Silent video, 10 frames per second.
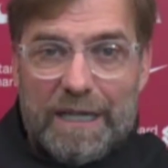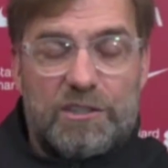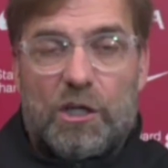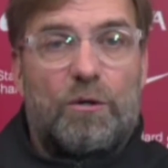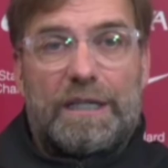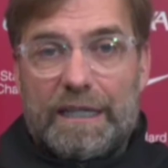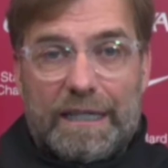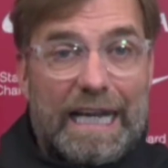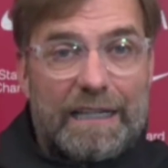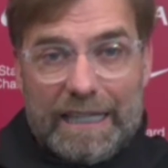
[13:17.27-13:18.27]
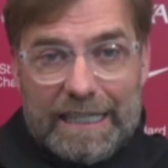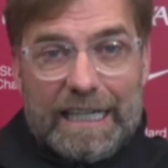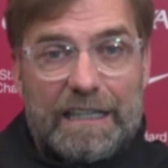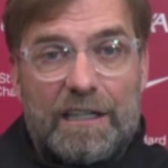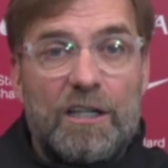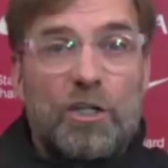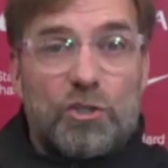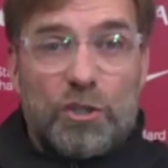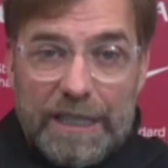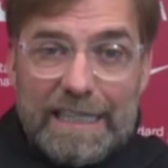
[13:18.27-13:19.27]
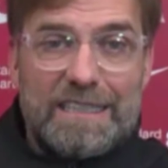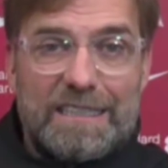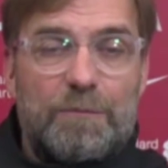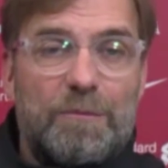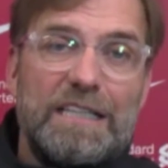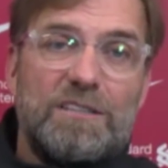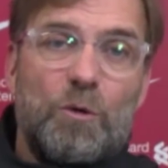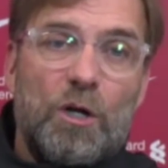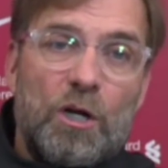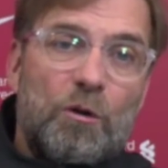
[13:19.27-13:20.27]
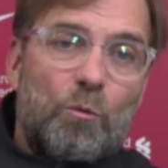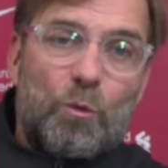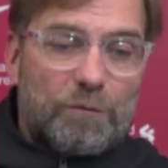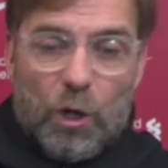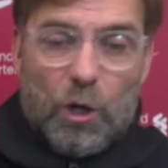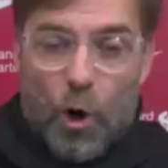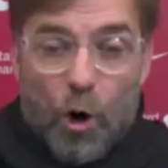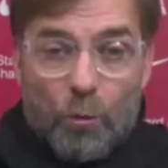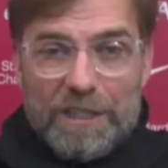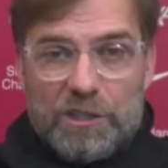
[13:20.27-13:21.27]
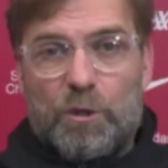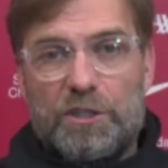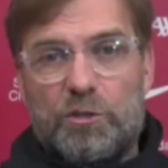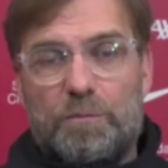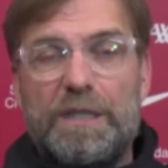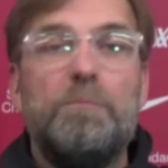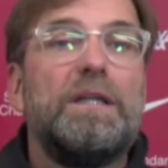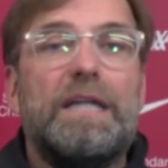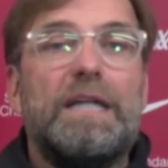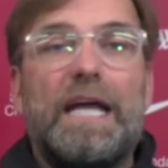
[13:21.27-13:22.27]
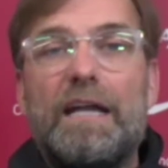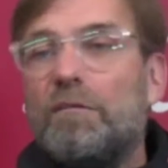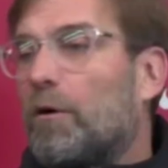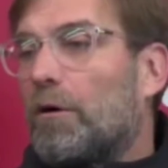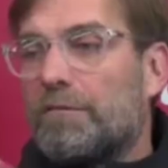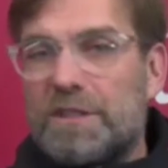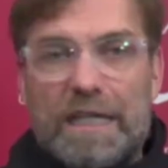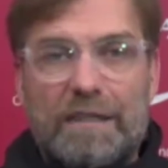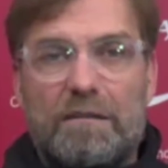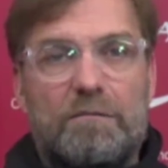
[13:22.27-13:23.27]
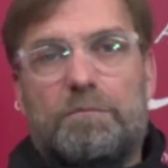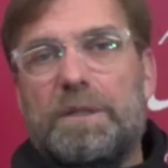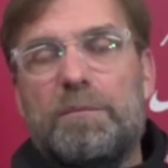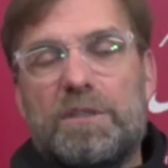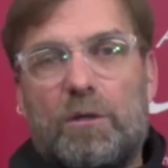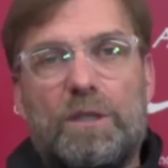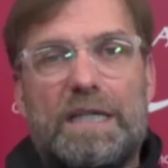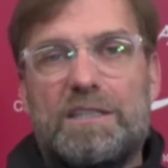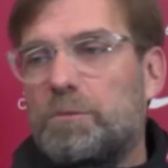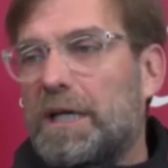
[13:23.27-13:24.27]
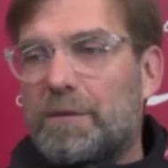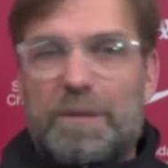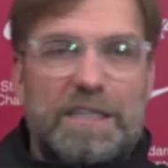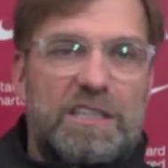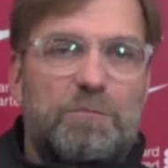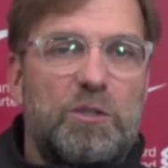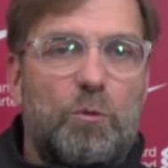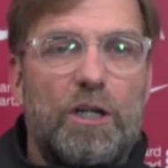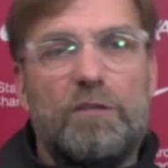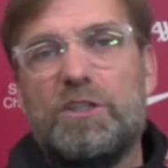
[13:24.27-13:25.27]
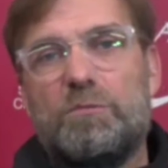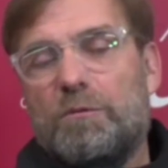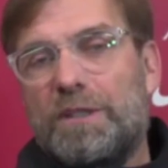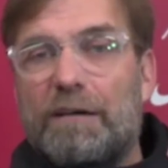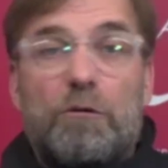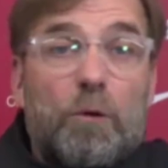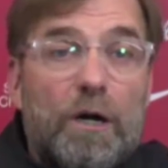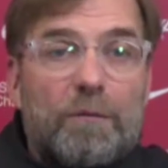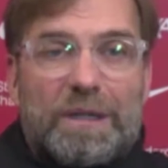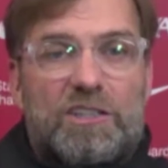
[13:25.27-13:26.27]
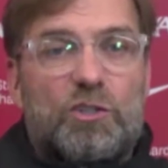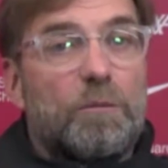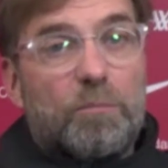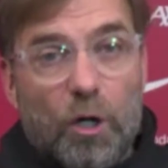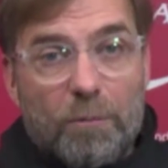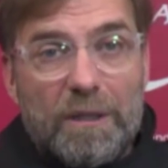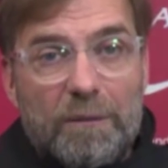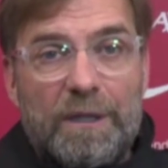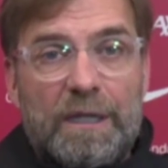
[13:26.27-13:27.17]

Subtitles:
So and then again and again. So that's the team, and that's what we always wanted to be. But then all of a sudden people told us we are the best team in the world, which we never were, but that's not a problem.